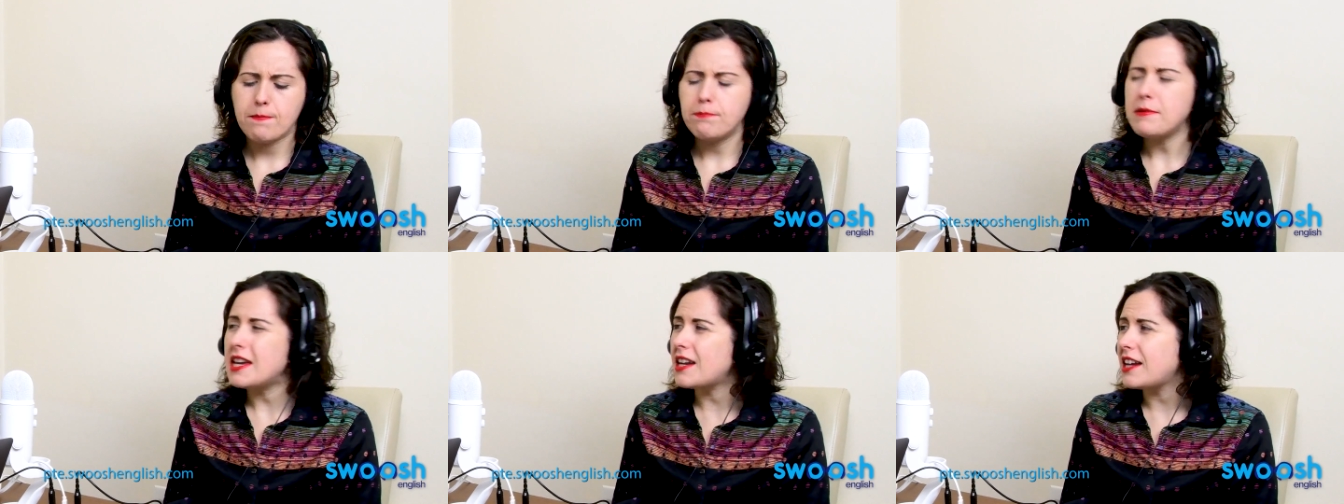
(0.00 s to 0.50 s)

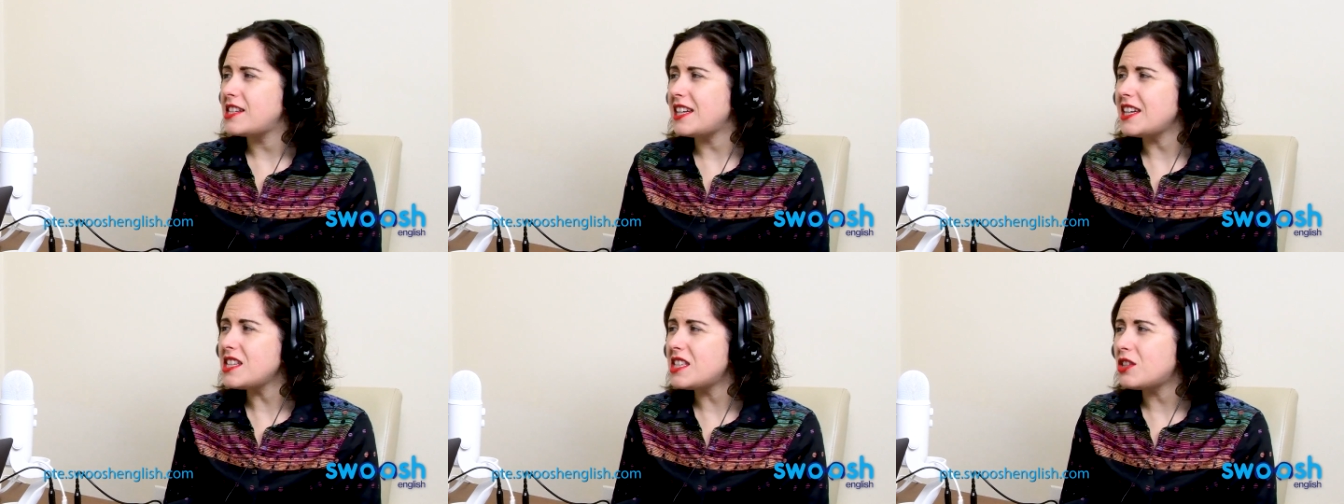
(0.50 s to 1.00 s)
Main
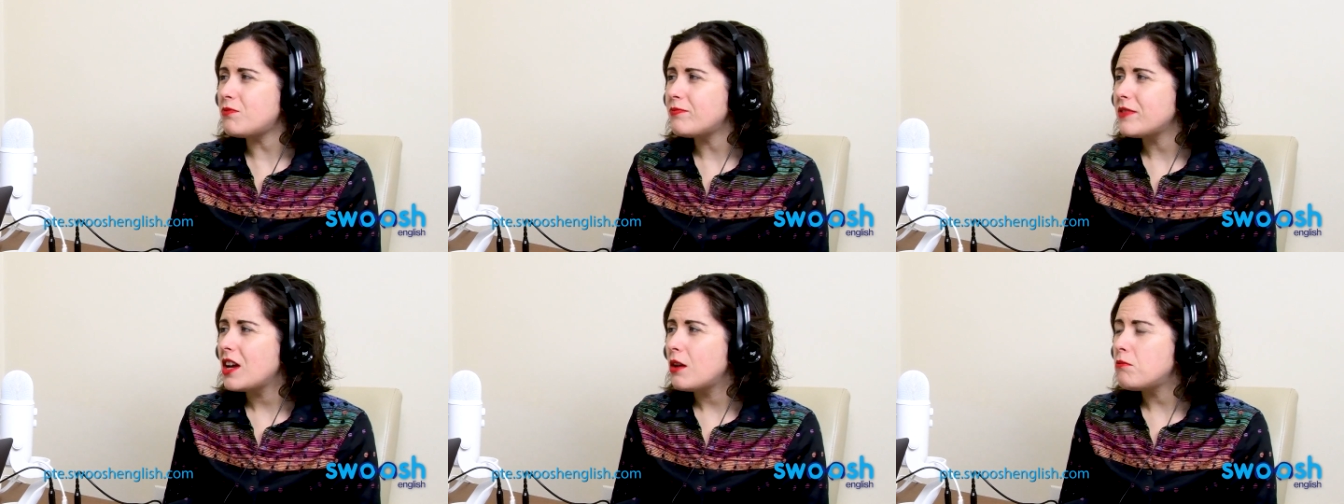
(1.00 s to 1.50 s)
ideas.
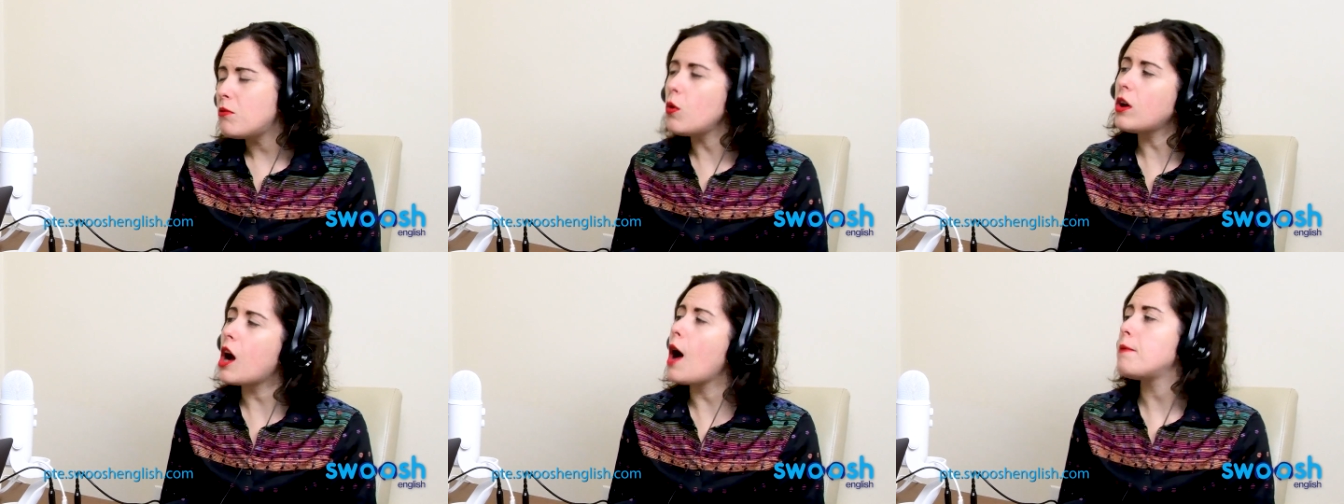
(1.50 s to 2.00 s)

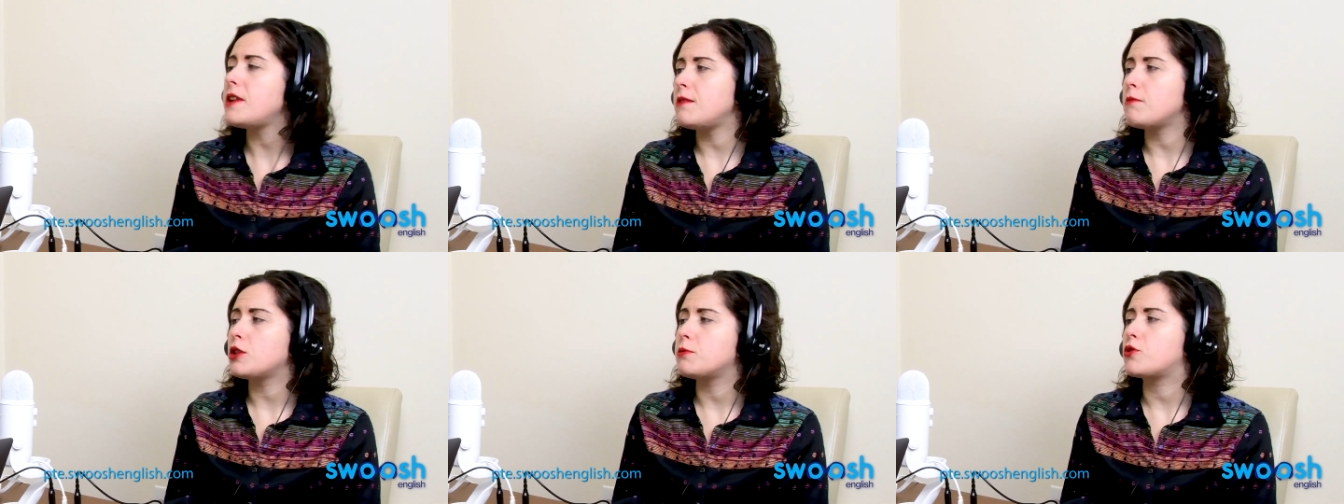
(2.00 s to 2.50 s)
More common
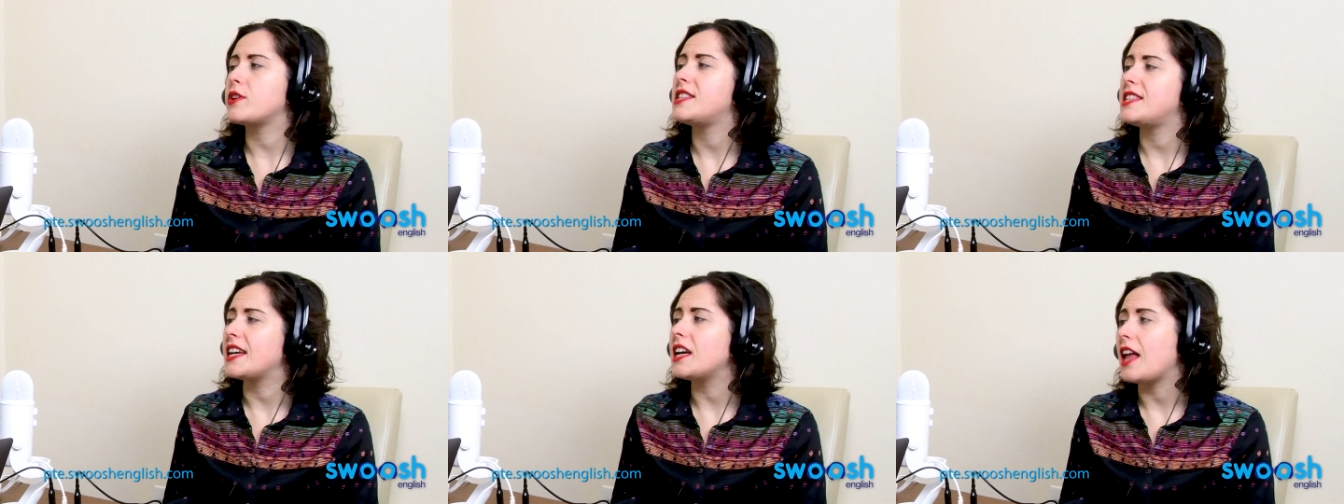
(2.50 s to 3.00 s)
in multiple choice
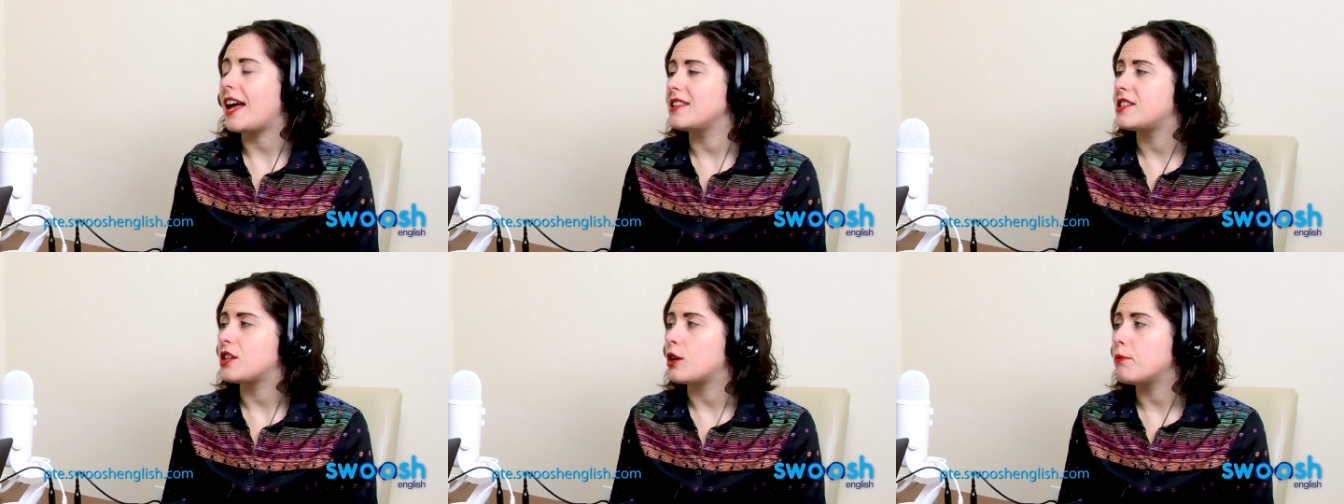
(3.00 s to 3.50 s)
single
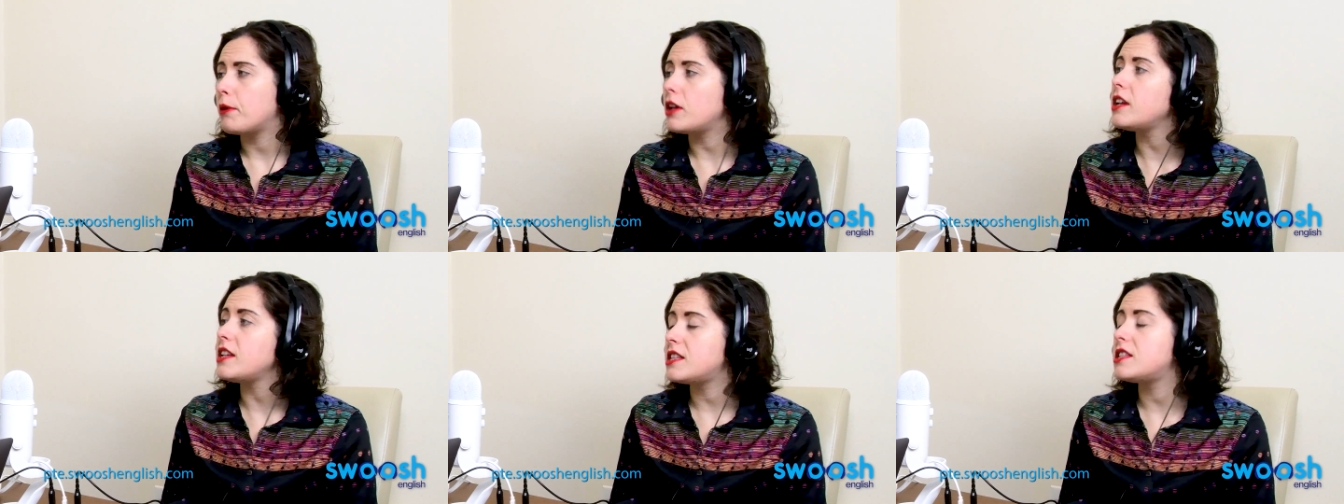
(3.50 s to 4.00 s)
answer,
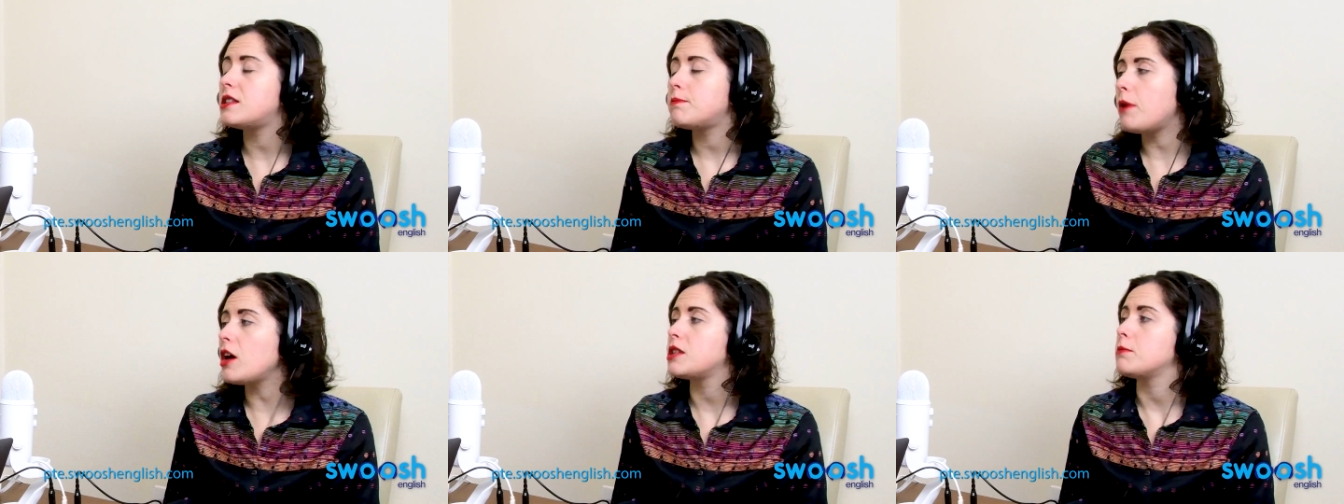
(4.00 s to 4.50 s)
but it's
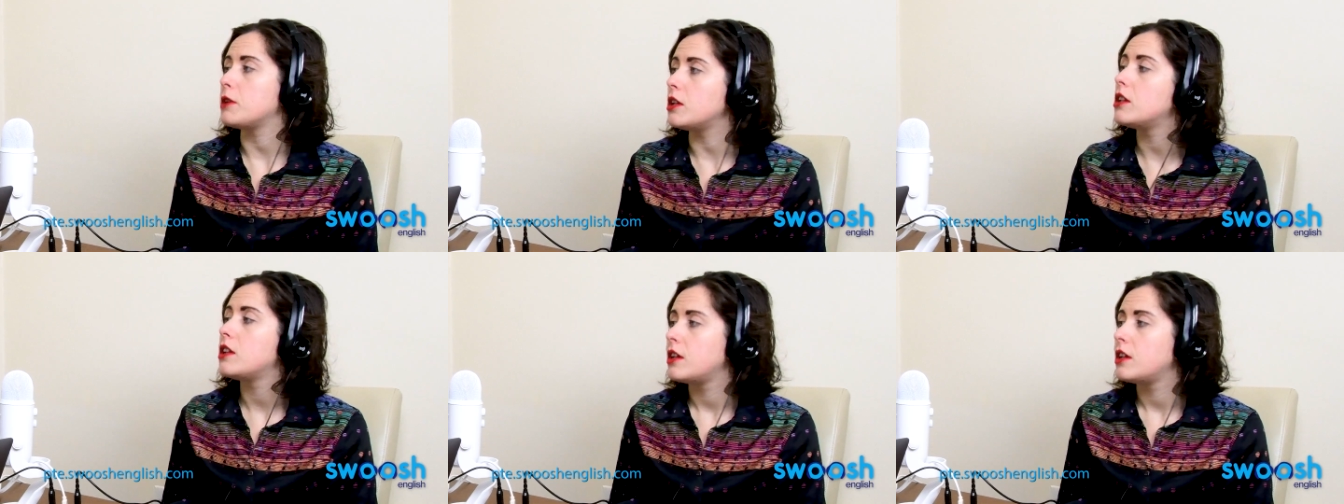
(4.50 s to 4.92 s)
possible.